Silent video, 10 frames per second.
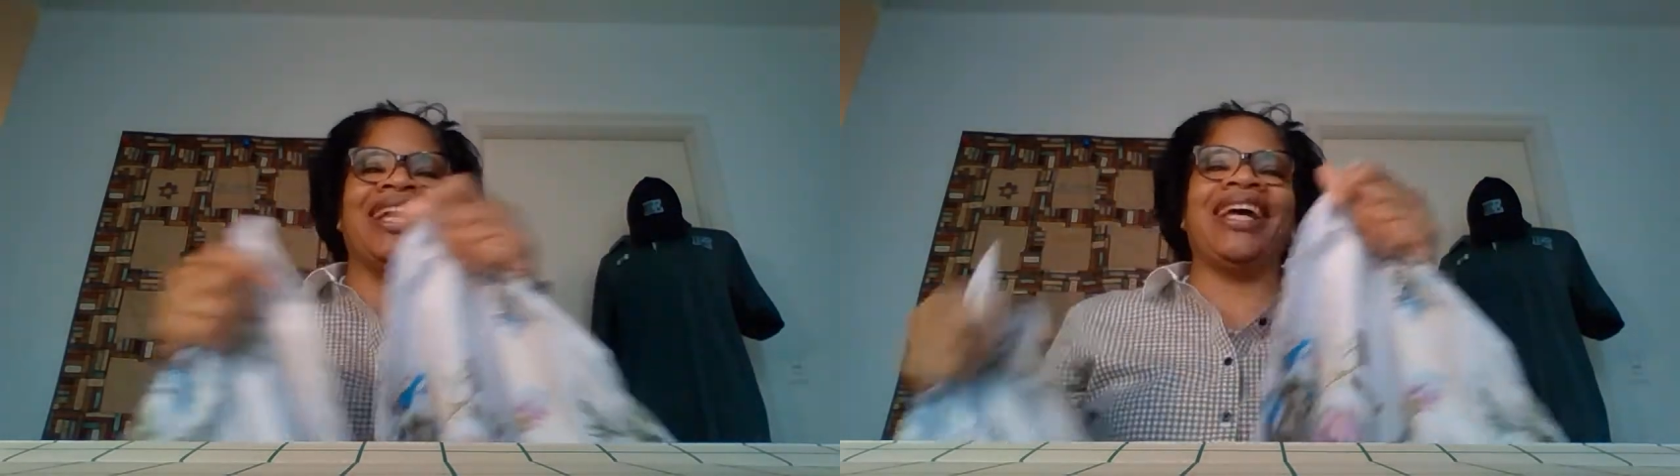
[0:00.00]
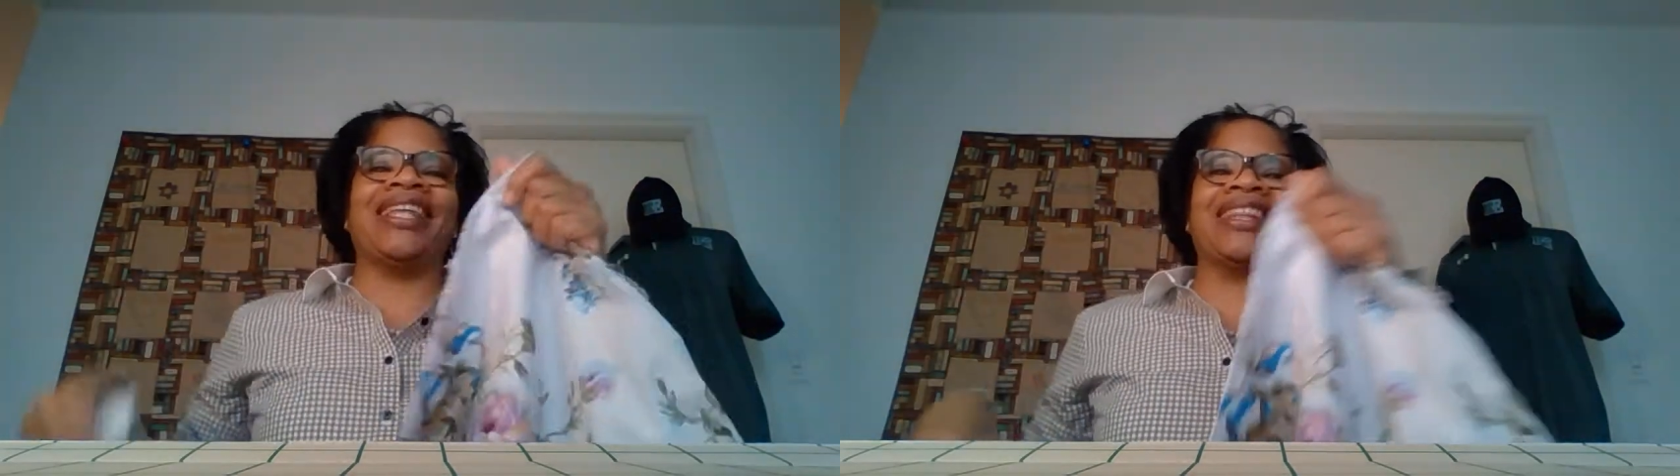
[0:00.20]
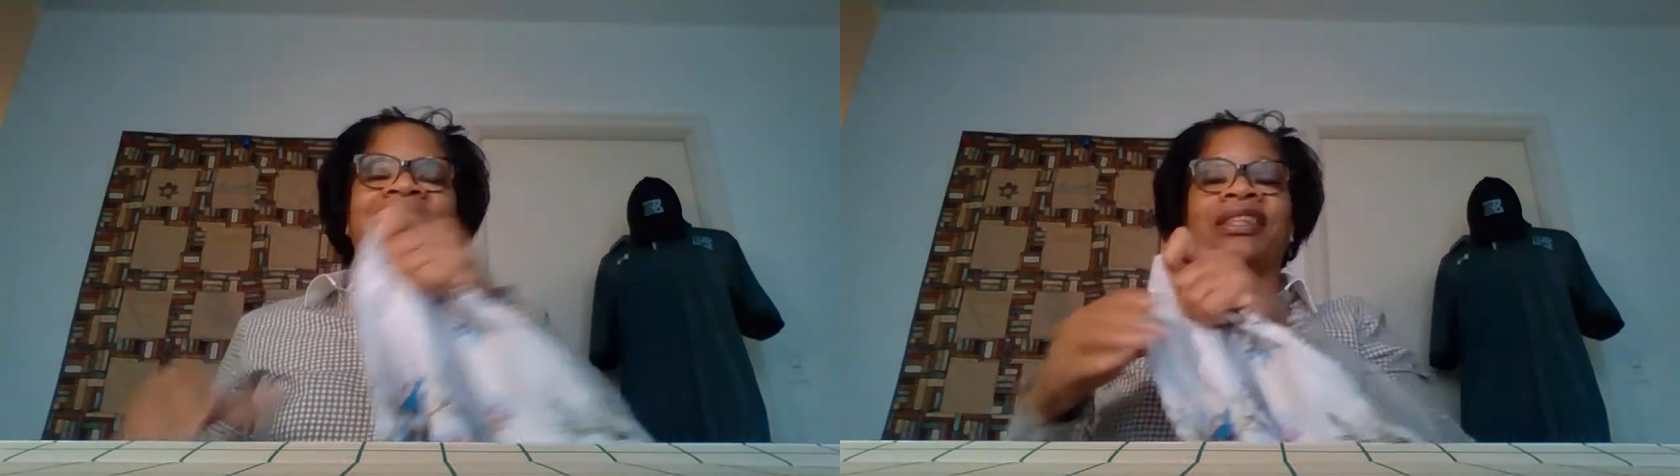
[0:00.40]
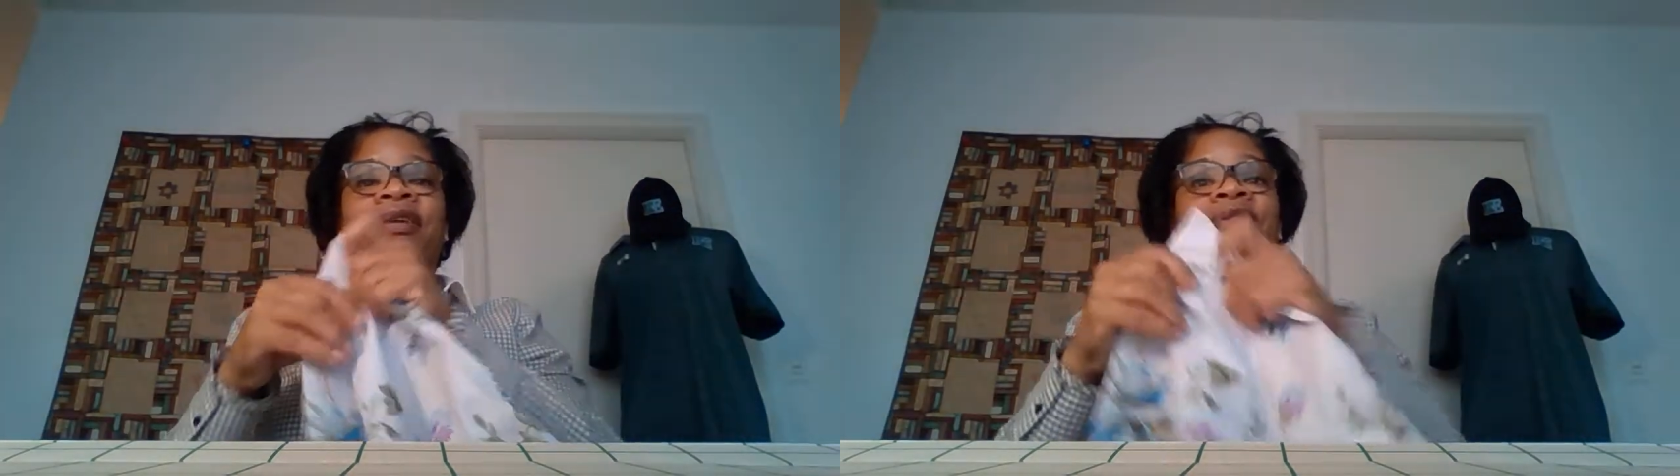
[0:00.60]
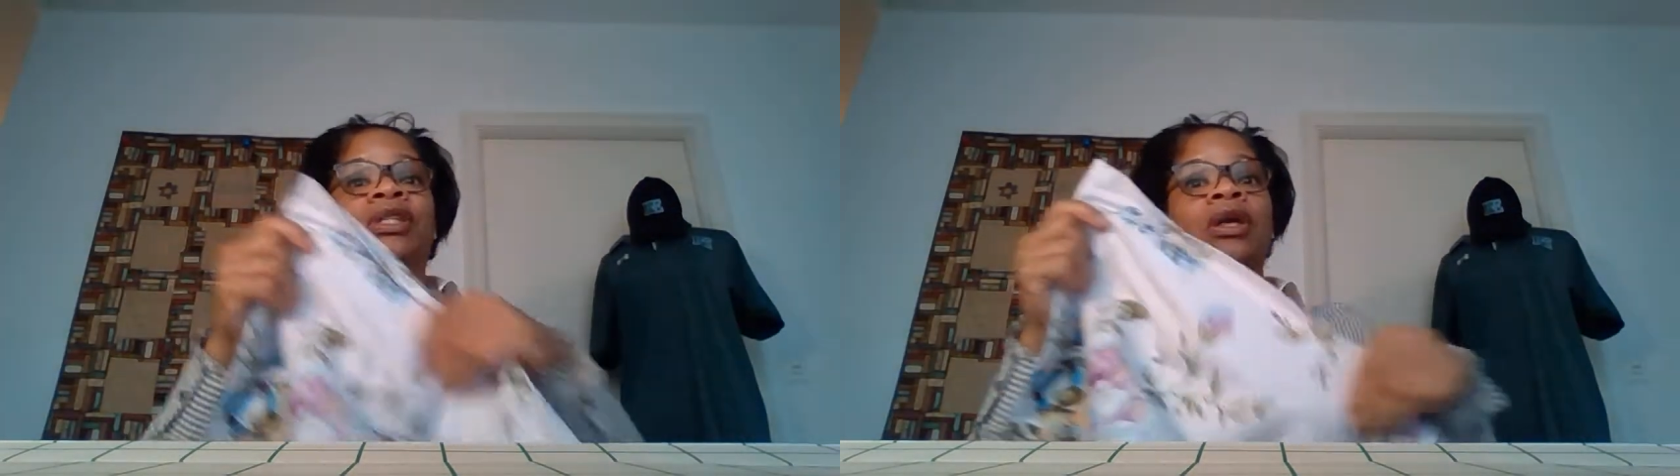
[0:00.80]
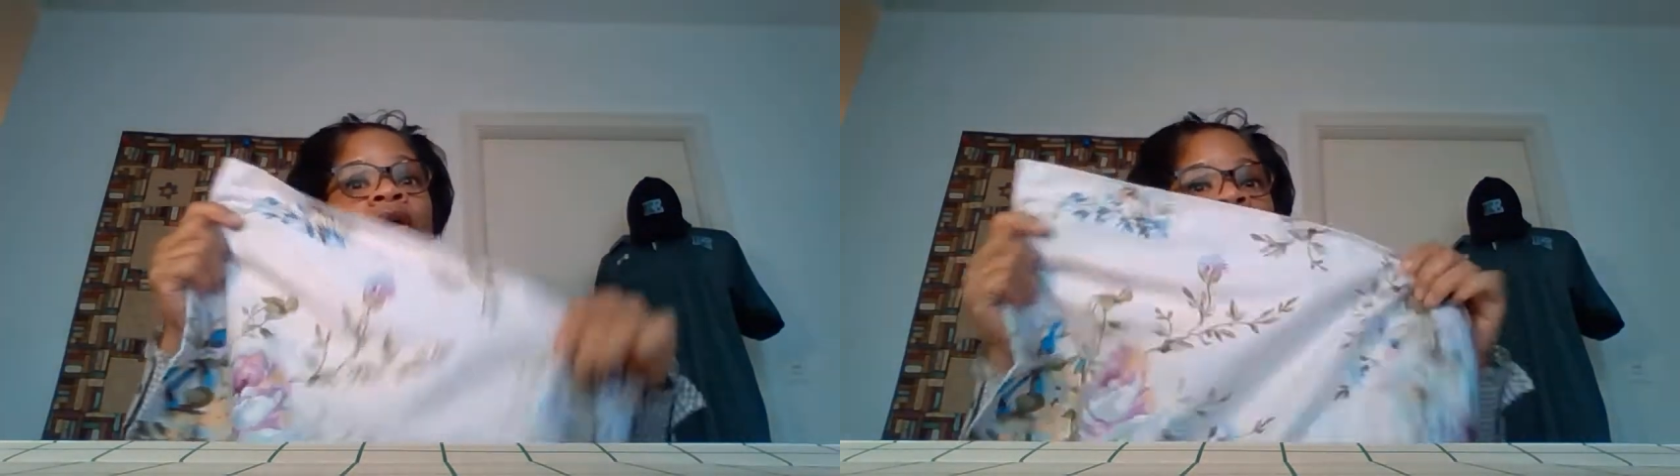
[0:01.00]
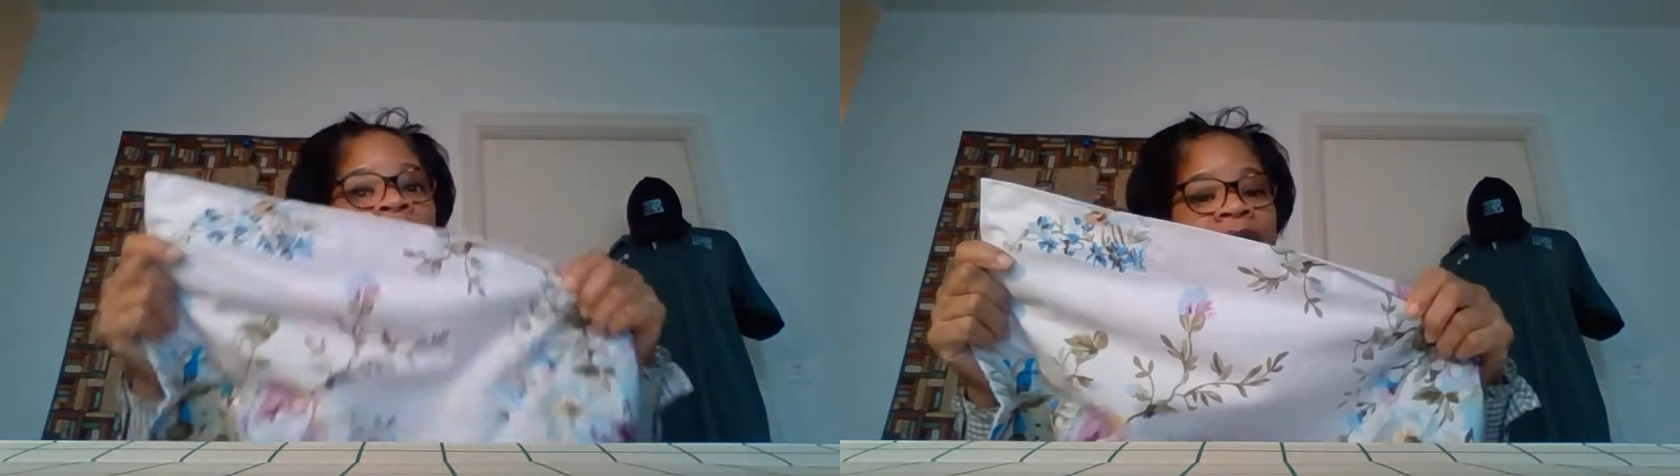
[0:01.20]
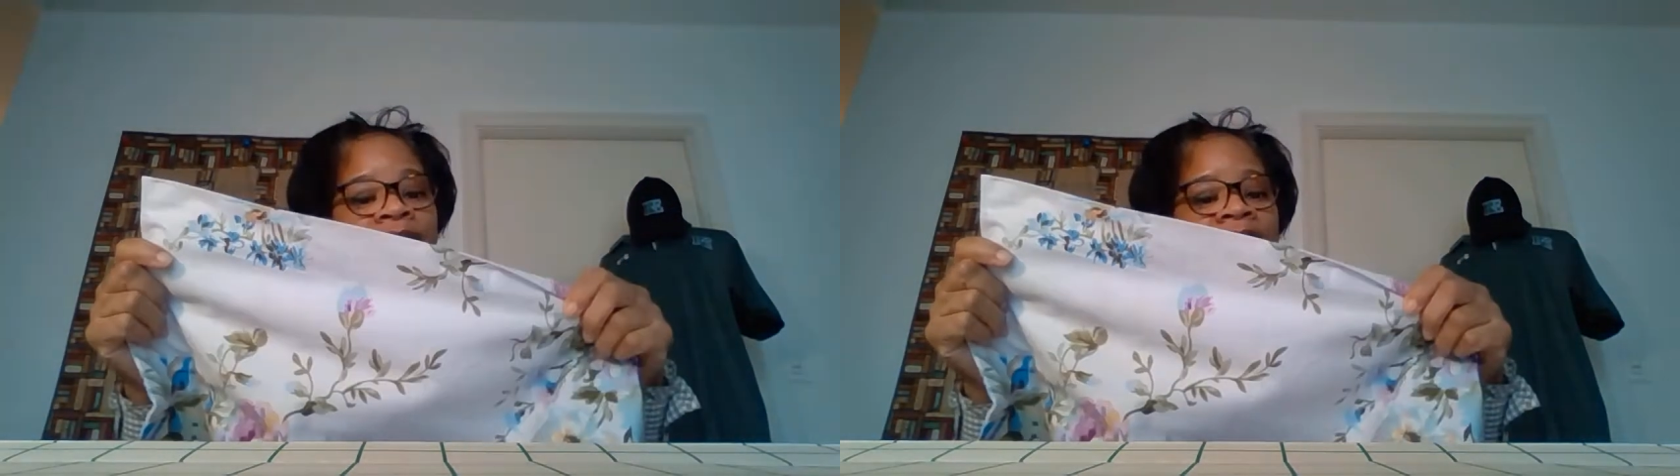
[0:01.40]
and then there's the
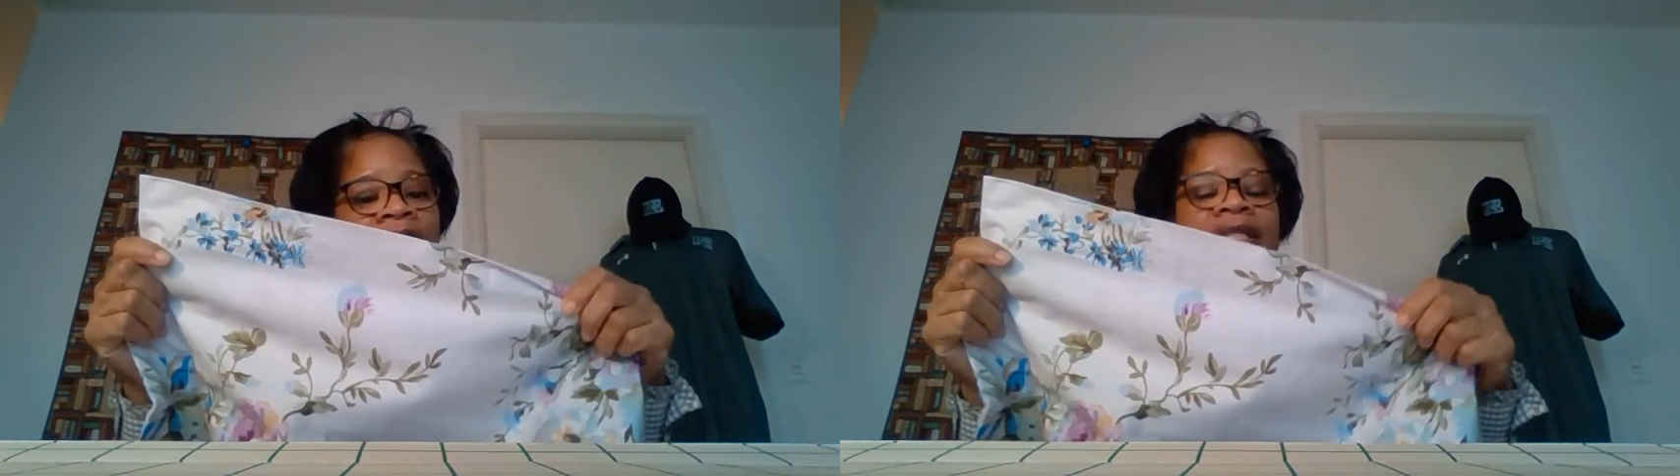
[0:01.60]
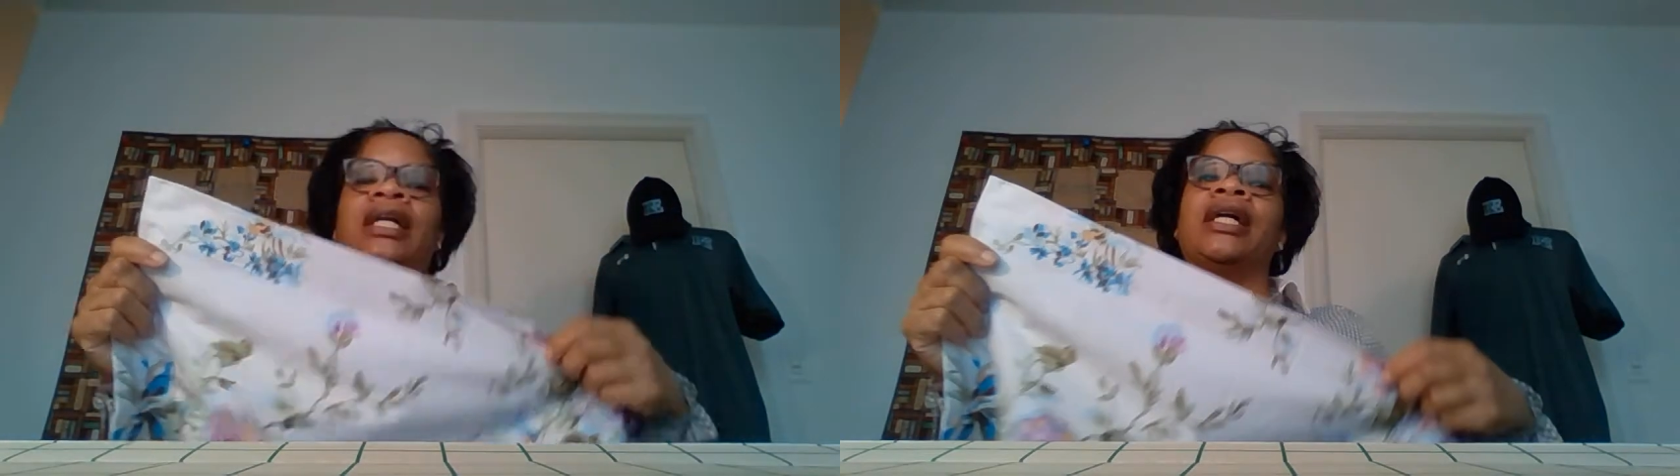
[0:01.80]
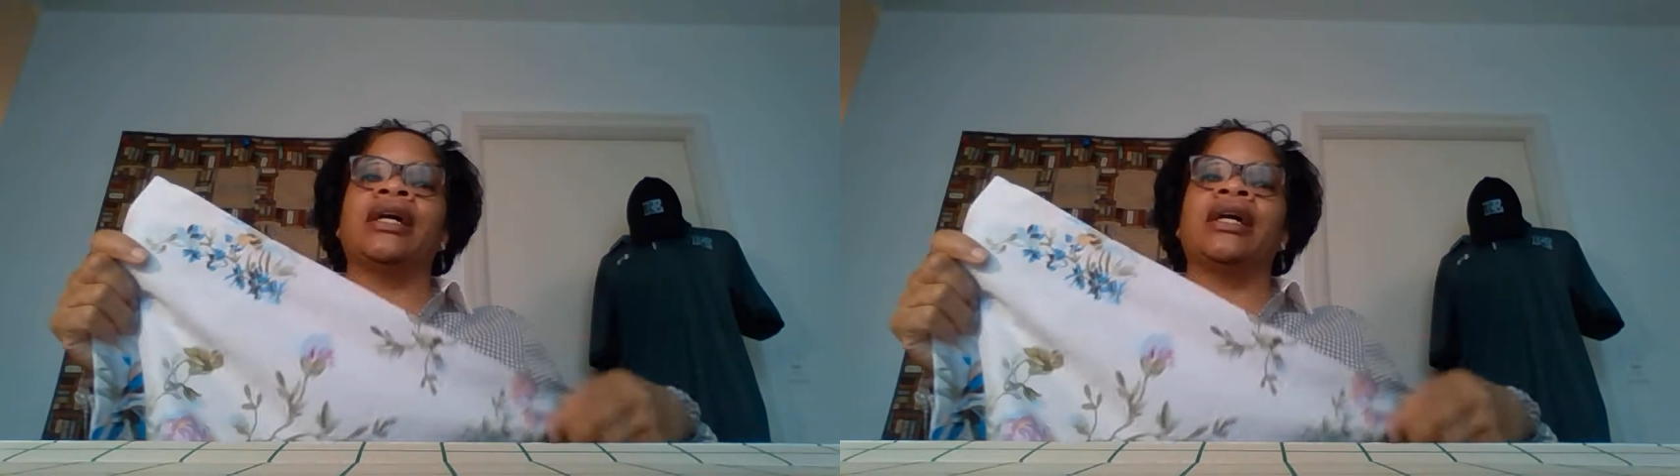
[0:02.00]
open end.